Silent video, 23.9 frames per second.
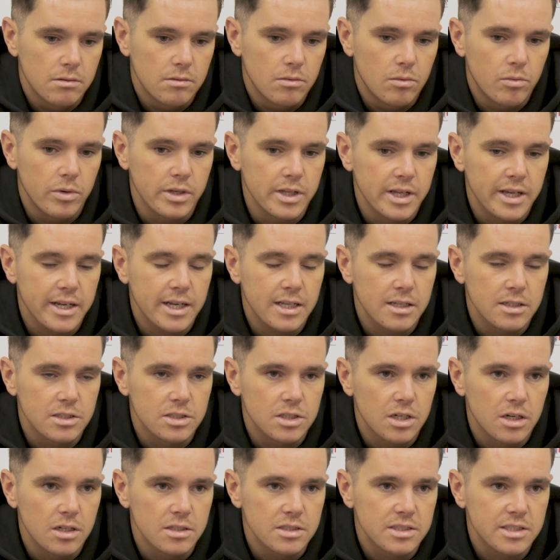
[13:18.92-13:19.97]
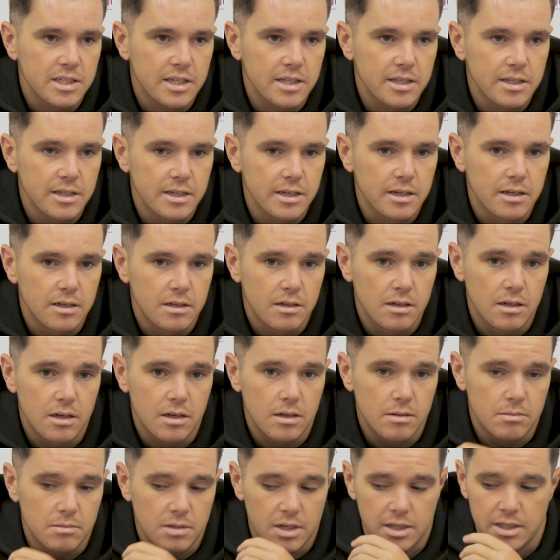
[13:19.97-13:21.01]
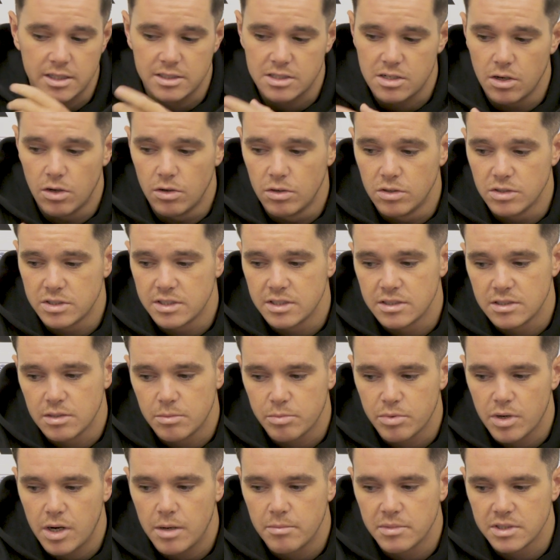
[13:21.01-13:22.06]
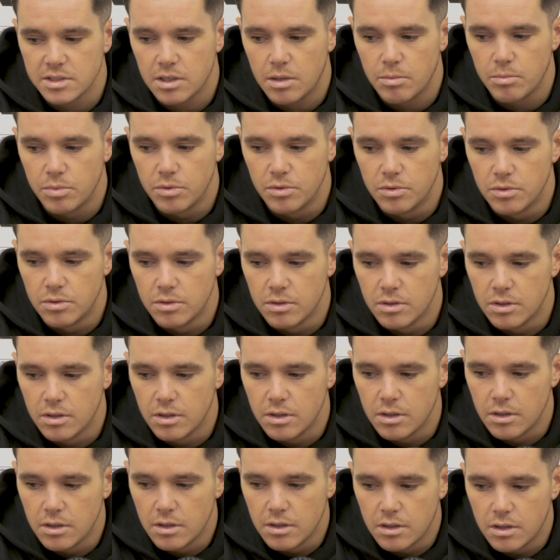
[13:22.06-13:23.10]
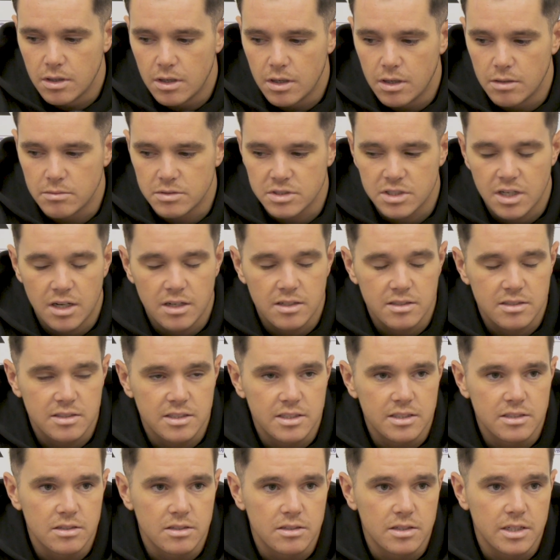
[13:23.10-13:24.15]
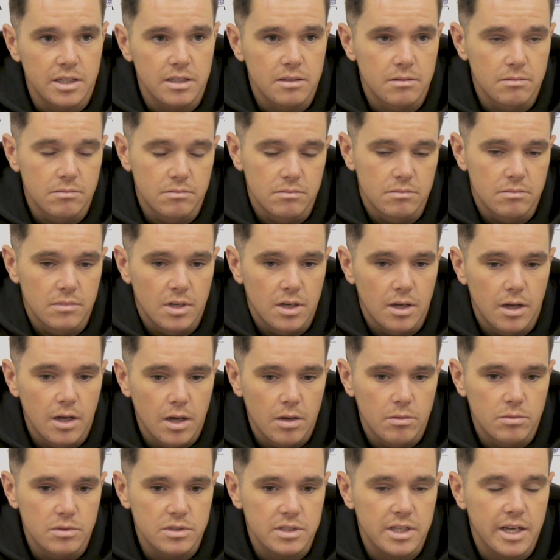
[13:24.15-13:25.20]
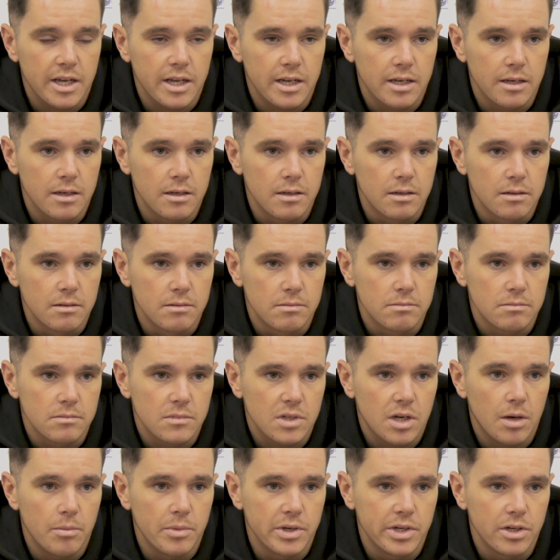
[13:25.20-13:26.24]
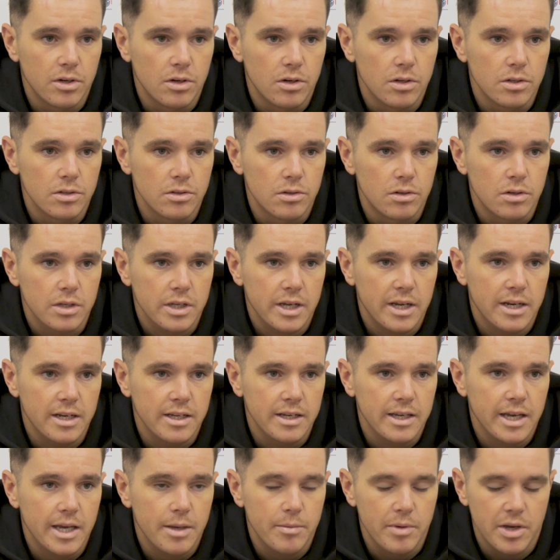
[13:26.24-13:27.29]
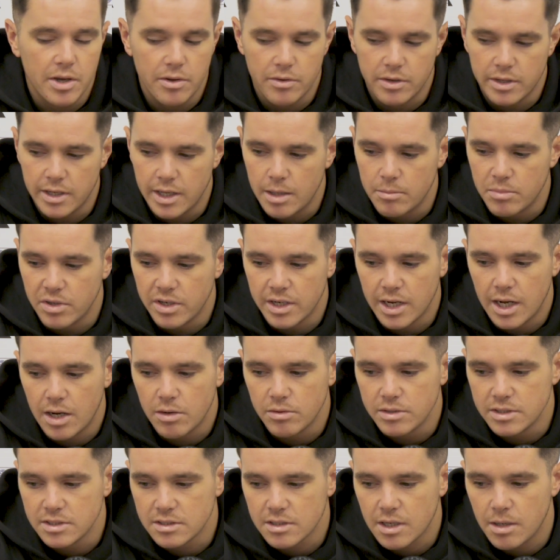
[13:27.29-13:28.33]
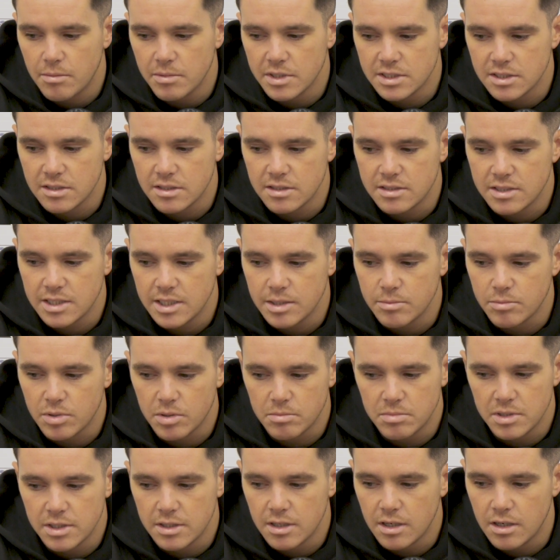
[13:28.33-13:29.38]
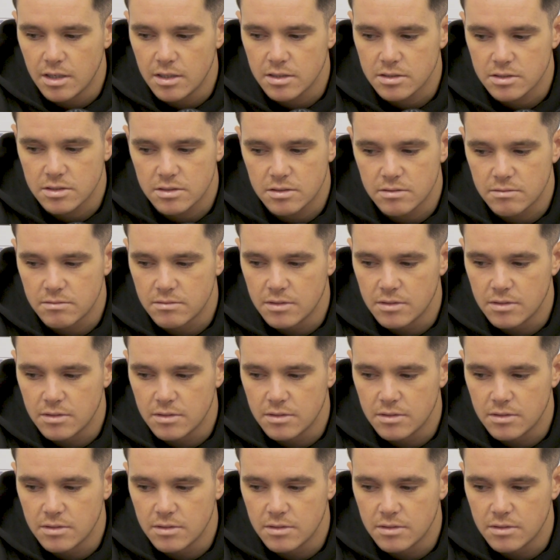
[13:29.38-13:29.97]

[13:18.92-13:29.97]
when they get the chance take it. I guess Lolas is a prime example. Start of the season he was coming on or getting a game here and there, but now he's come into the team probably the last